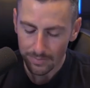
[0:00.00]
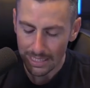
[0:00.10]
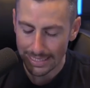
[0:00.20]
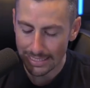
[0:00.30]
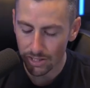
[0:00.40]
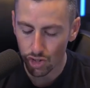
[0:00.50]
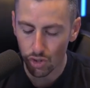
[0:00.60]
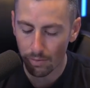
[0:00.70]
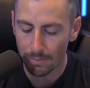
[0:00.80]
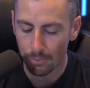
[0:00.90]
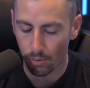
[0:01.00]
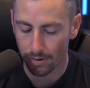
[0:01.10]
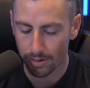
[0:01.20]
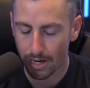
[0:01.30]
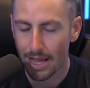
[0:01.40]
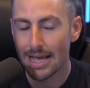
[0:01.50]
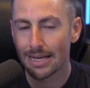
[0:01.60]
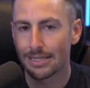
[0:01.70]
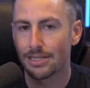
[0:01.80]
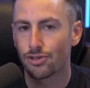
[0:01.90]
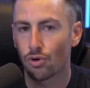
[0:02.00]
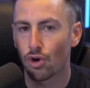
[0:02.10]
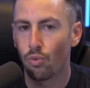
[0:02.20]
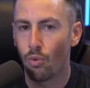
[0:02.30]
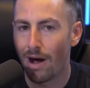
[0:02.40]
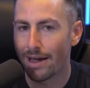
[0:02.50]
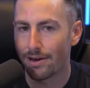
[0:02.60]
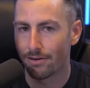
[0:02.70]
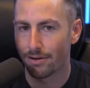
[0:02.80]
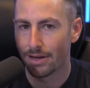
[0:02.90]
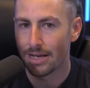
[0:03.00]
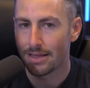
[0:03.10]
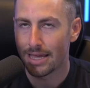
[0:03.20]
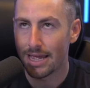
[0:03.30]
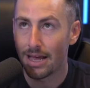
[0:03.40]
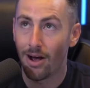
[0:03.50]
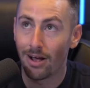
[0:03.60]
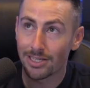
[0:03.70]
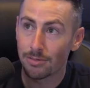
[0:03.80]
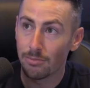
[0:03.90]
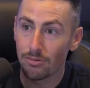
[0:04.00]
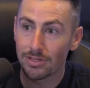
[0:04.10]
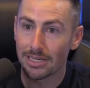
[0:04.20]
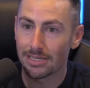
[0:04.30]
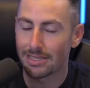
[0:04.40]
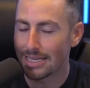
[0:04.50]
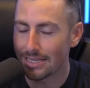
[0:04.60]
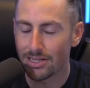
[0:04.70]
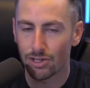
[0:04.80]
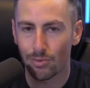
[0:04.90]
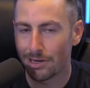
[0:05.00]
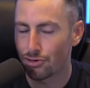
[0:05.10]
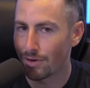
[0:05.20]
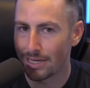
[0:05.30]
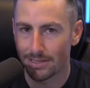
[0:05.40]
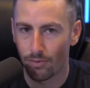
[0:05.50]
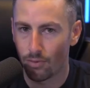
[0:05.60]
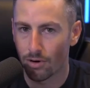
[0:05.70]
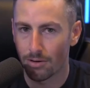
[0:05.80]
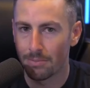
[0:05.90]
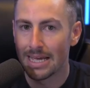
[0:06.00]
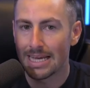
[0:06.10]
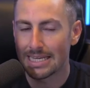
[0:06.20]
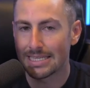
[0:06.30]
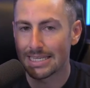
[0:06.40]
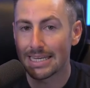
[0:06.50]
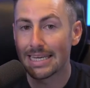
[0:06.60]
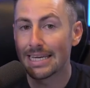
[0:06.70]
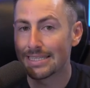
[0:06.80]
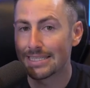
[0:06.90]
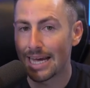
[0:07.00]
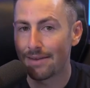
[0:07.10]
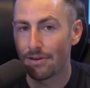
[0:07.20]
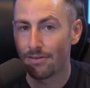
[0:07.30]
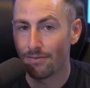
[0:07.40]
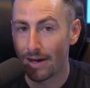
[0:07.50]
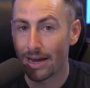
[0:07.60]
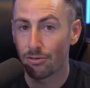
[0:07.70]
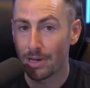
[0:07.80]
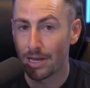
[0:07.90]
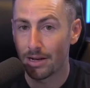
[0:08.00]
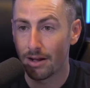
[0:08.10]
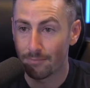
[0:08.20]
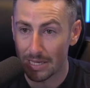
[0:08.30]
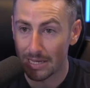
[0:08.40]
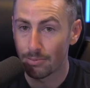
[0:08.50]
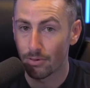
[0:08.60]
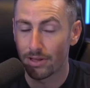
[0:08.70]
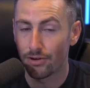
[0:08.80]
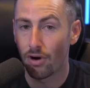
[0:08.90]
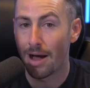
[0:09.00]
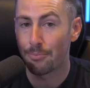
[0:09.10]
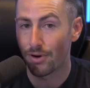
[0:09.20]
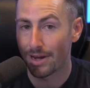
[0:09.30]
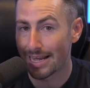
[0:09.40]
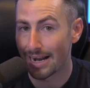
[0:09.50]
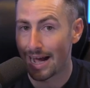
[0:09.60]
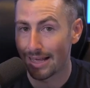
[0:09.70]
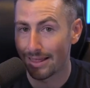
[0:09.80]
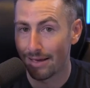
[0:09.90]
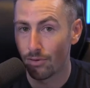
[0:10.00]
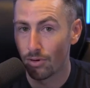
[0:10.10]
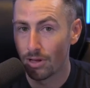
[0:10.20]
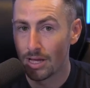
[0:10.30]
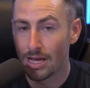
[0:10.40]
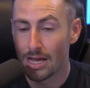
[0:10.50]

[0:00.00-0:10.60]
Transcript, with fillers: This is so important because it's required that osmosis, the easiest way to transform, is to get inside of an environment of people that are operating at a high level,